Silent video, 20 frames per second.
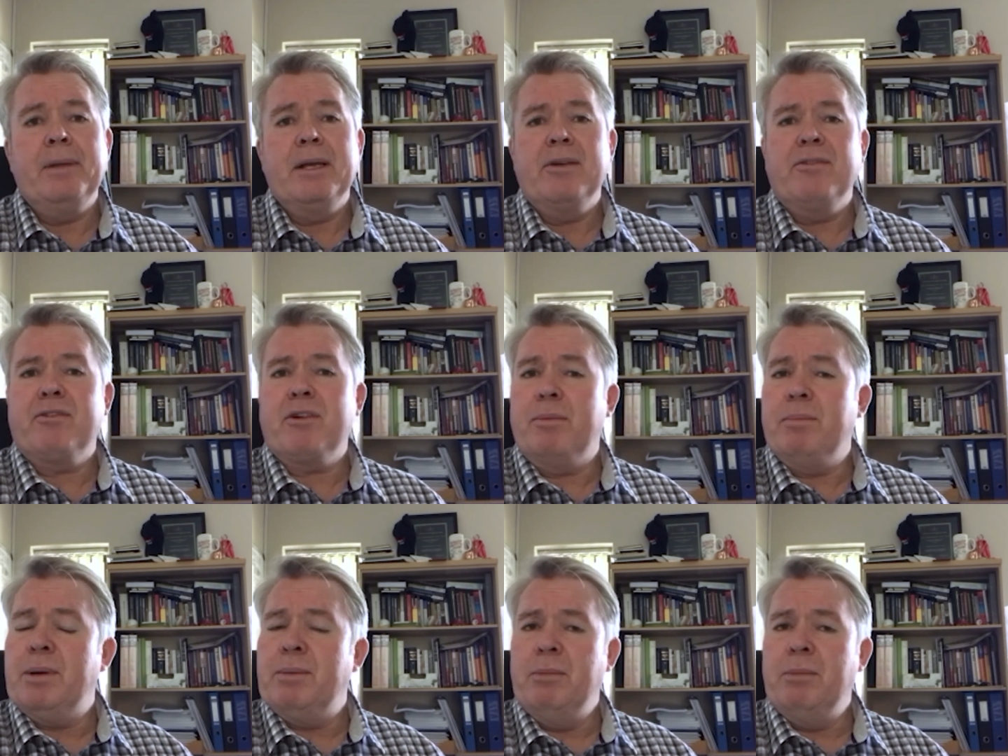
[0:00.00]

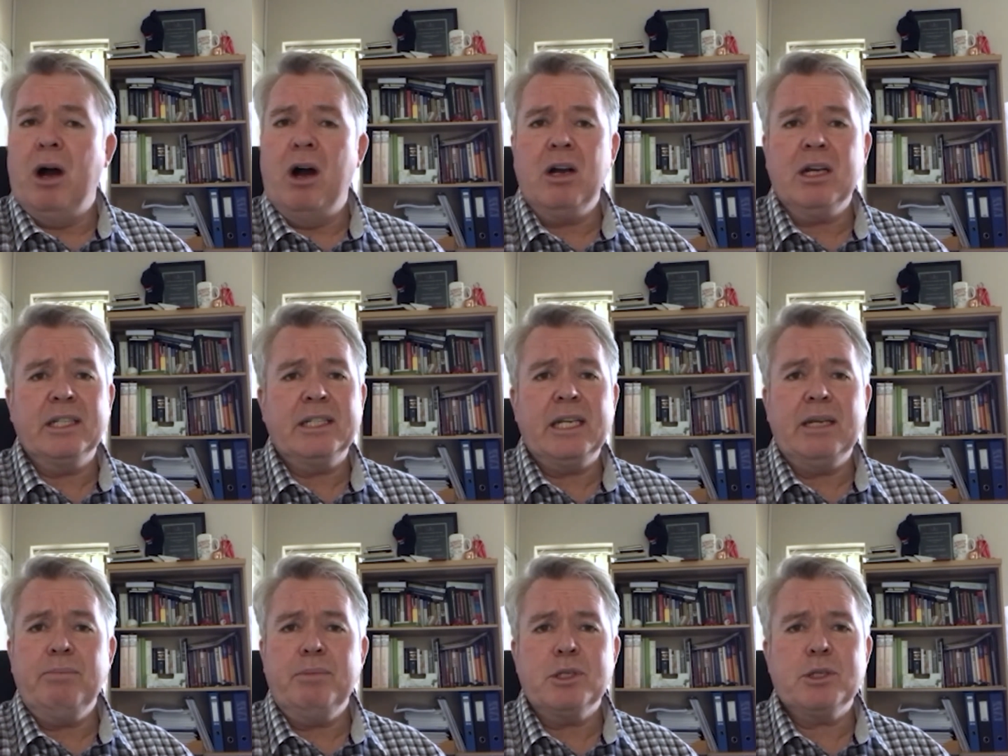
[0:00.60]
From a
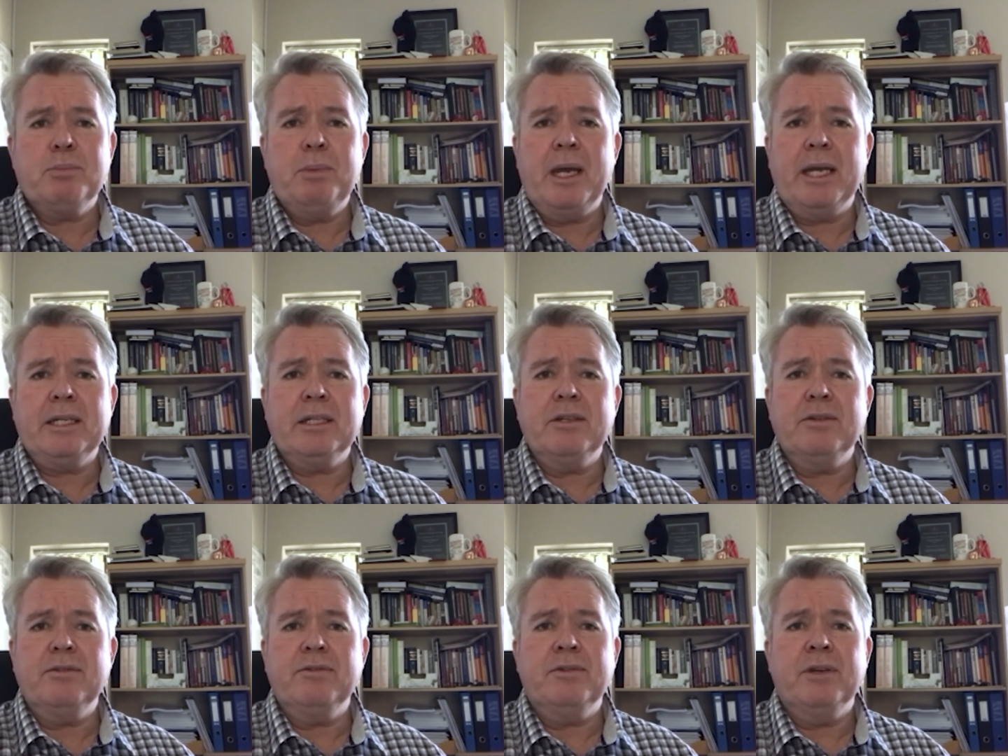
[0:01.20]
marketing
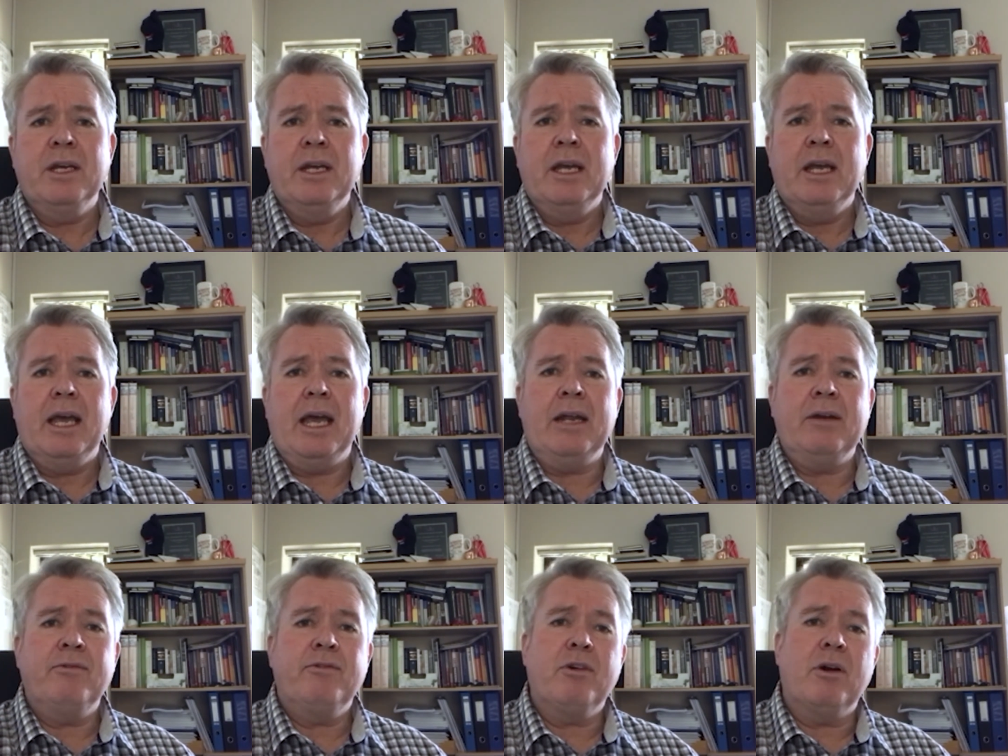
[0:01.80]
perspective
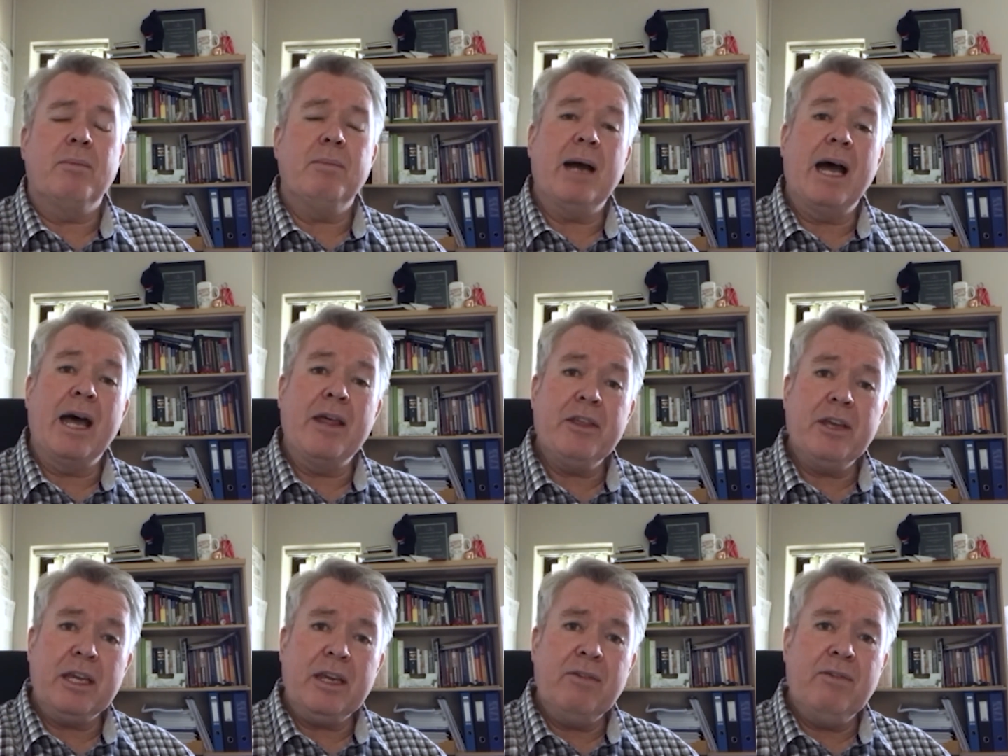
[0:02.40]
and from
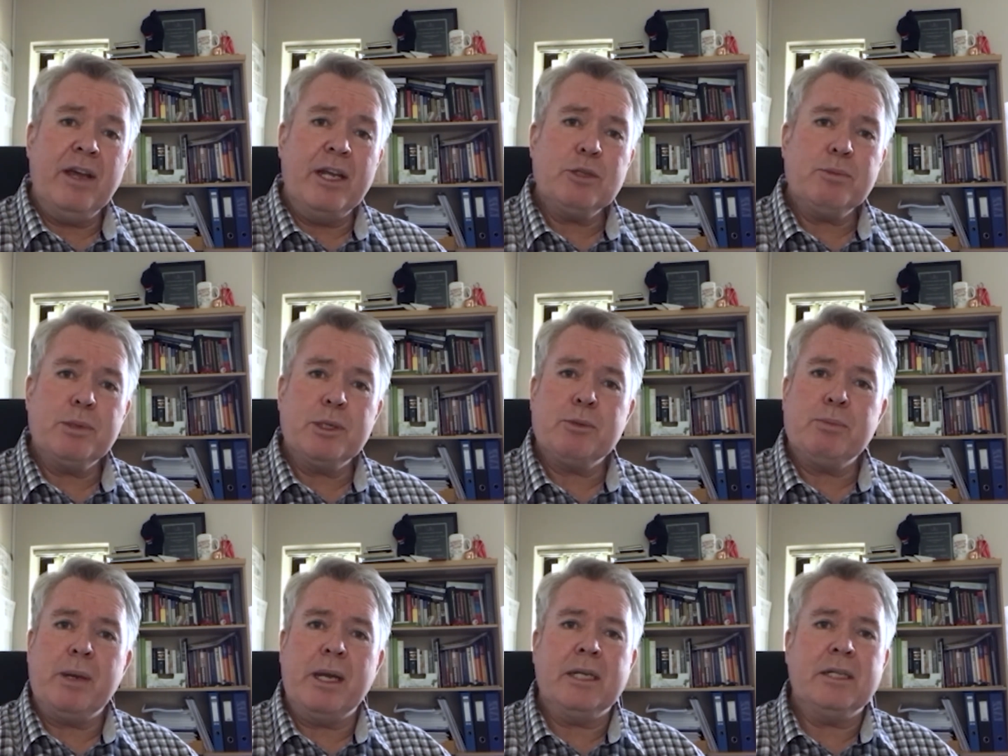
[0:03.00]
other events
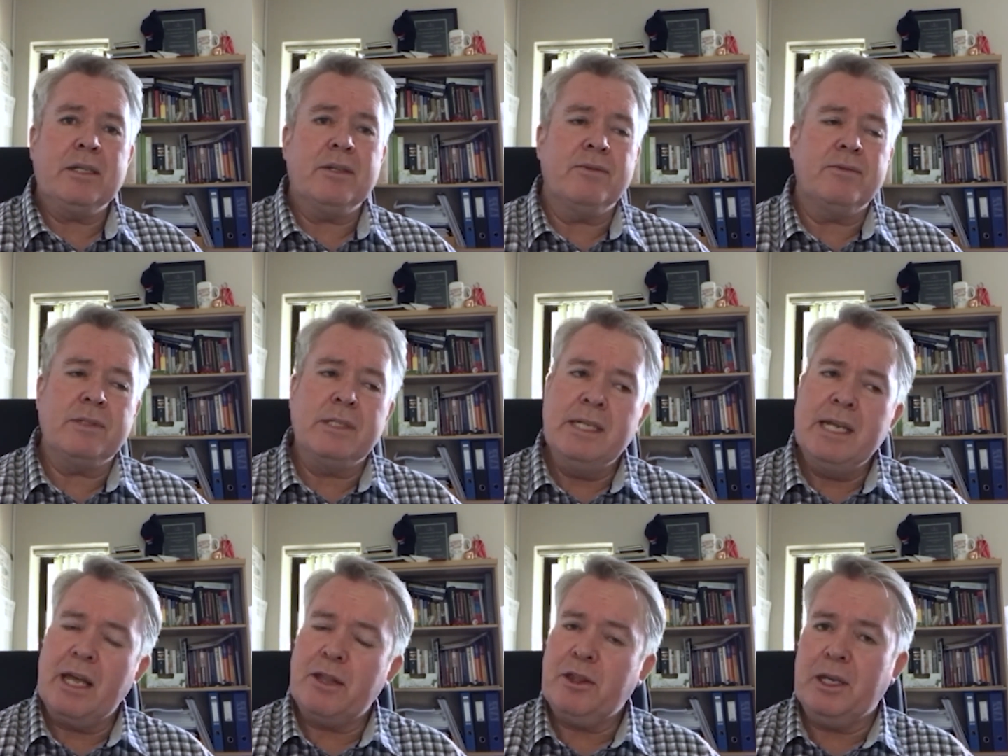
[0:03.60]
perspective,
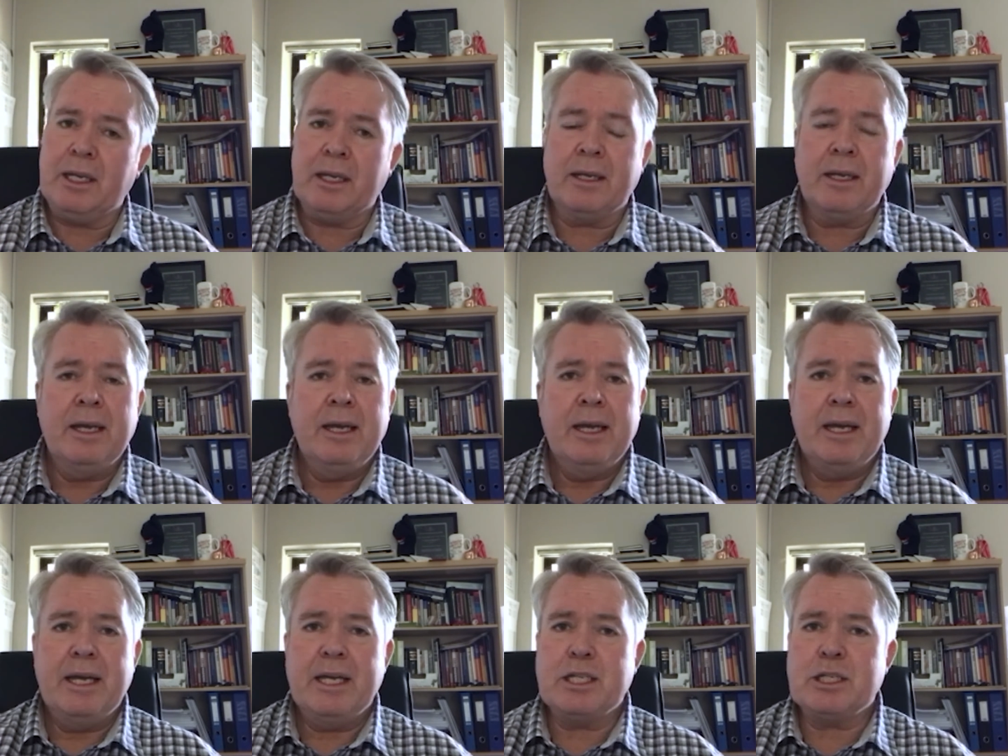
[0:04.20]
nothing
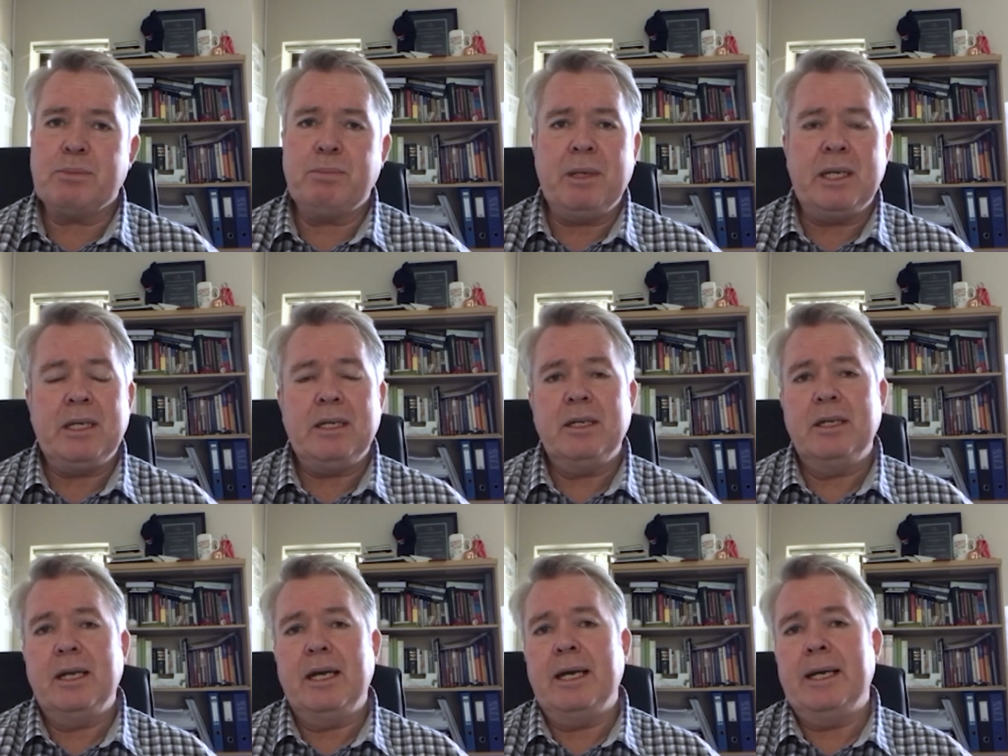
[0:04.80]
has
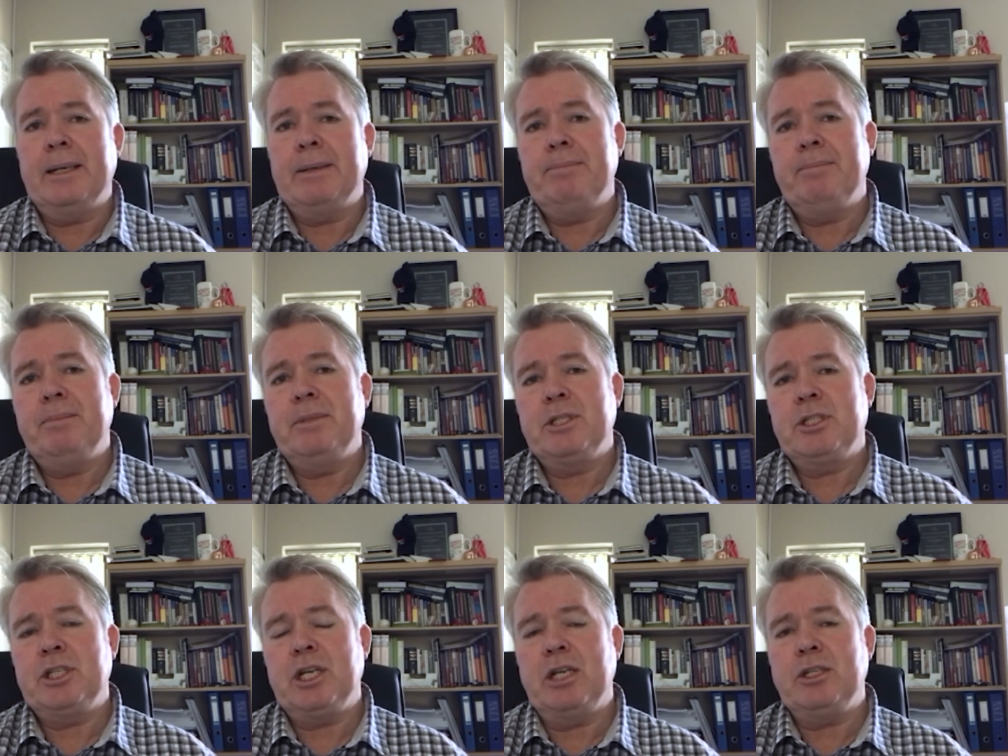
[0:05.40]
been
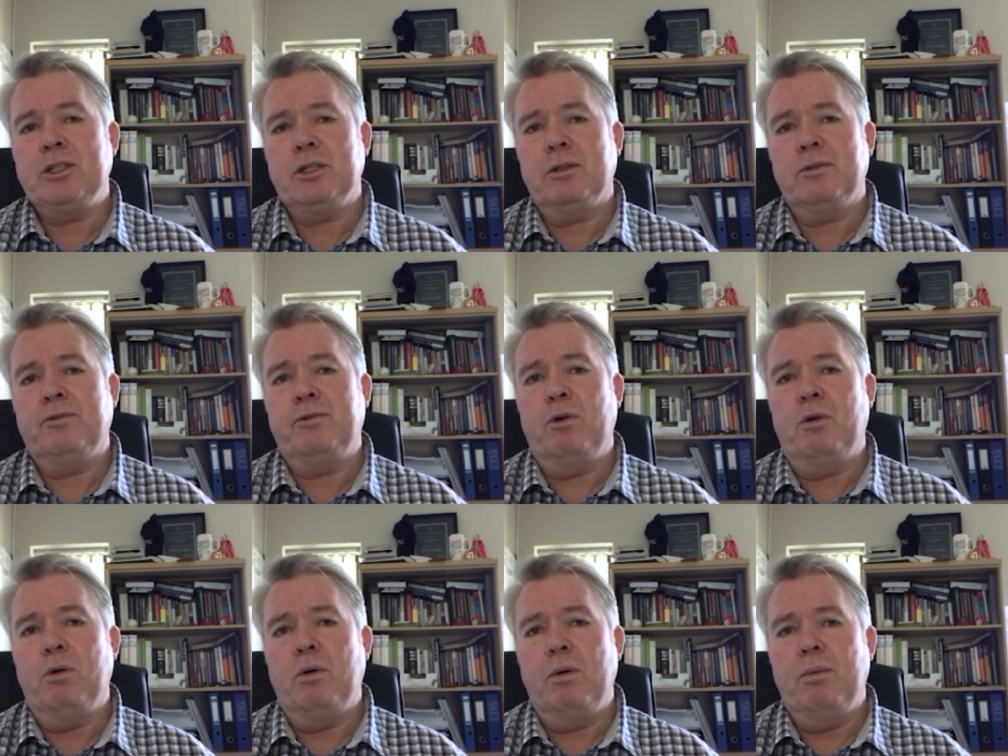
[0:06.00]
scheduled
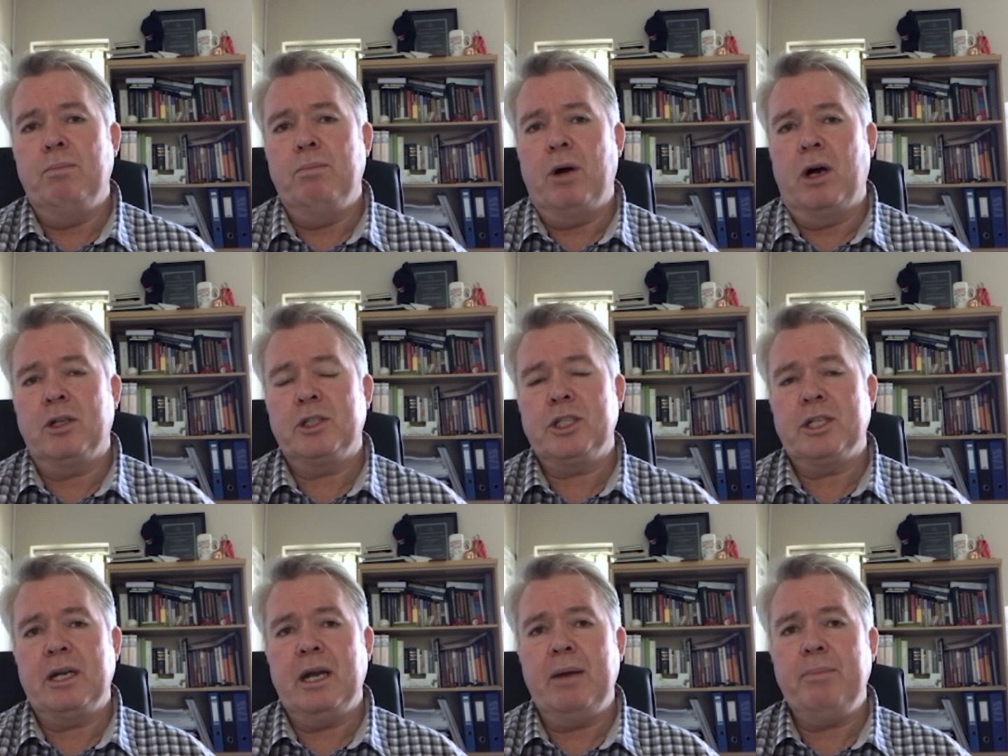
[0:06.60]
for
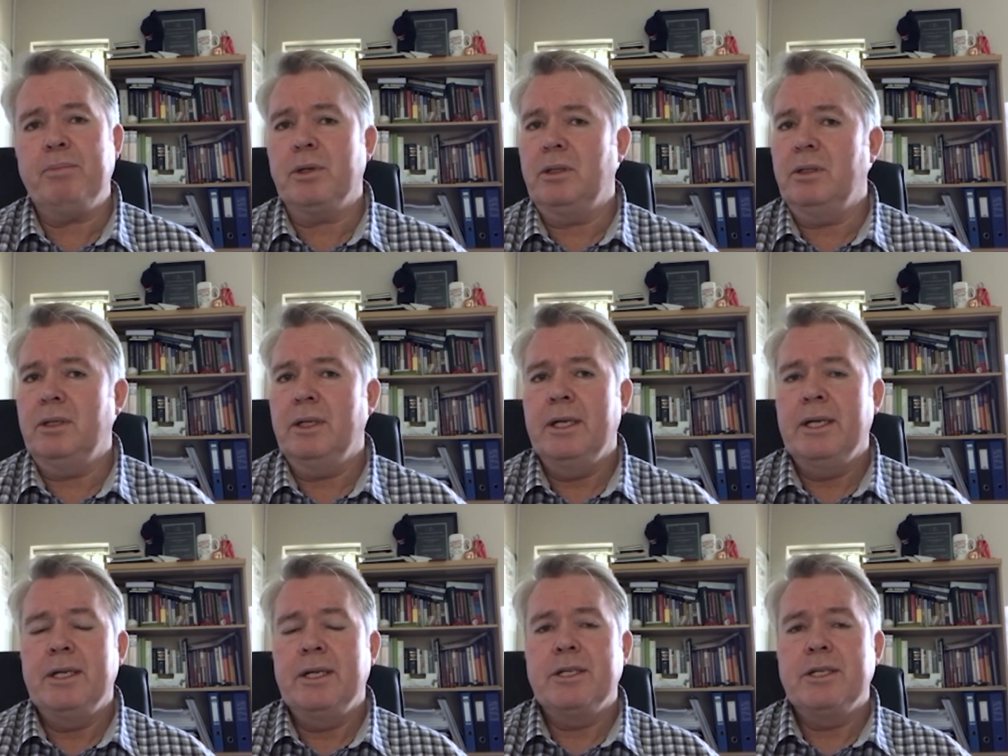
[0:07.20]
March and April,